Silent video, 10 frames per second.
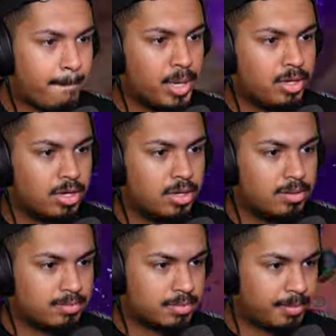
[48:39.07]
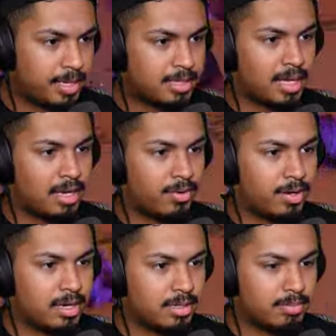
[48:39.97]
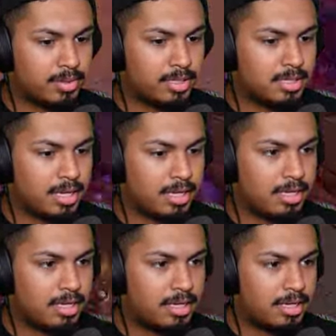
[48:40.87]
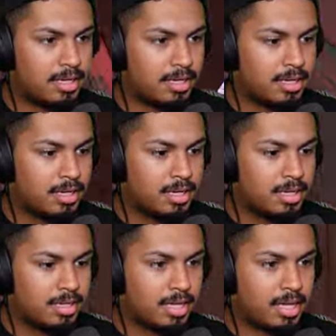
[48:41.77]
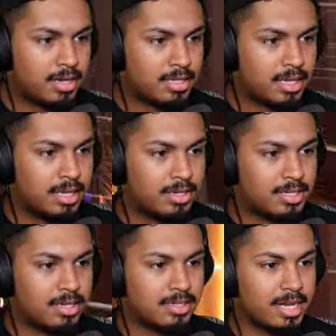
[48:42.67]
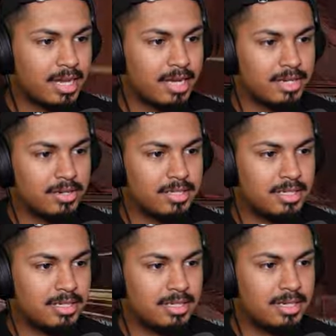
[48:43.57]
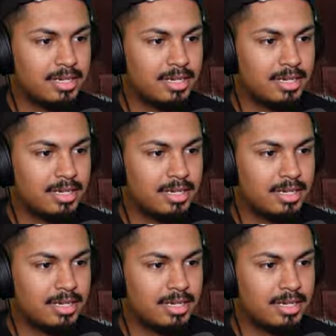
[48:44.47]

Cool, cool. Let me get that Iridium. Appreciate it. Look at all the kill skills I got going, too.